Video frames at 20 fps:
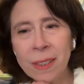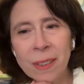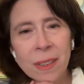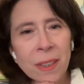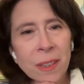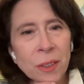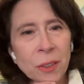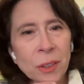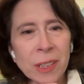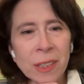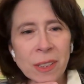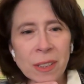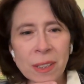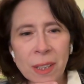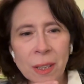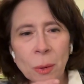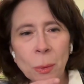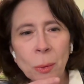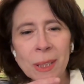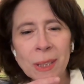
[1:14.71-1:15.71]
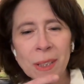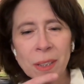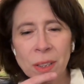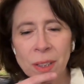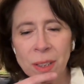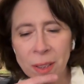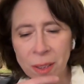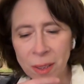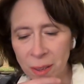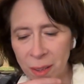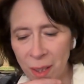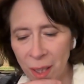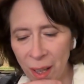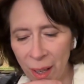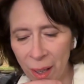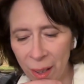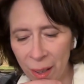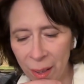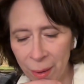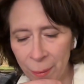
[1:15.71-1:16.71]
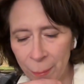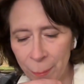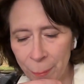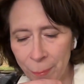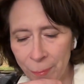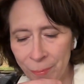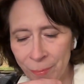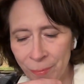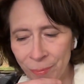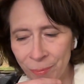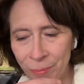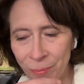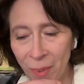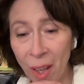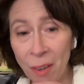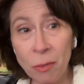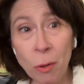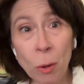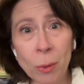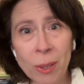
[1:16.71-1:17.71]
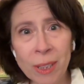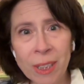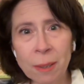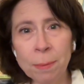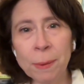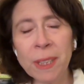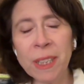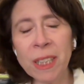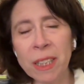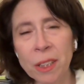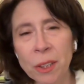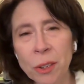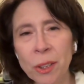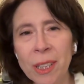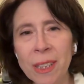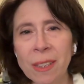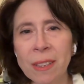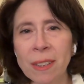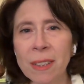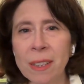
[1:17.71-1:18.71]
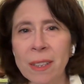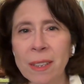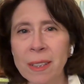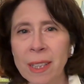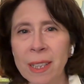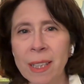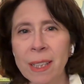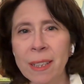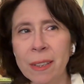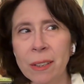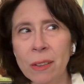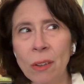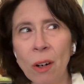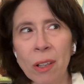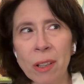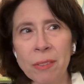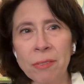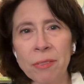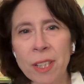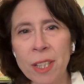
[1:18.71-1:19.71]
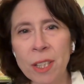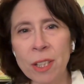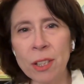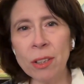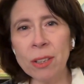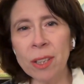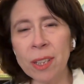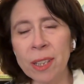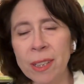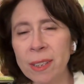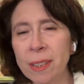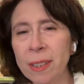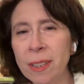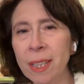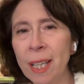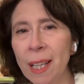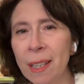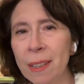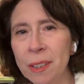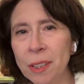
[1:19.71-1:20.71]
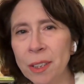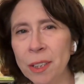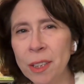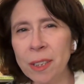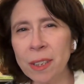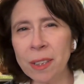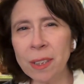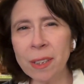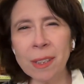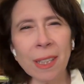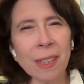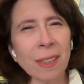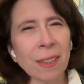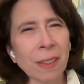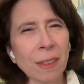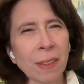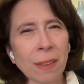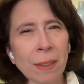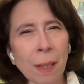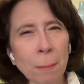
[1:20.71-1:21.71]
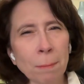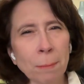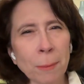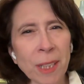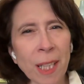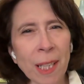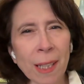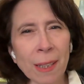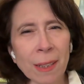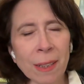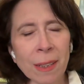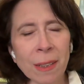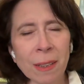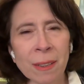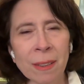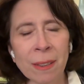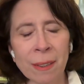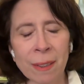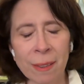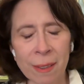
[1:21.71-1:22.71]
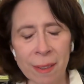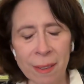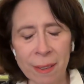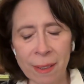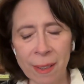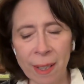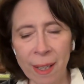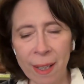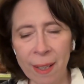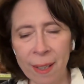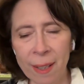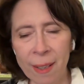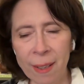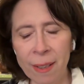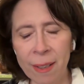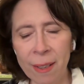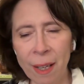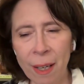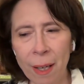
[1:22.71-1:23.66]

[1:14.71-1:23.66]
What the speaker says: an interesting question. I've always been interested in artificial intelligence as a subject. And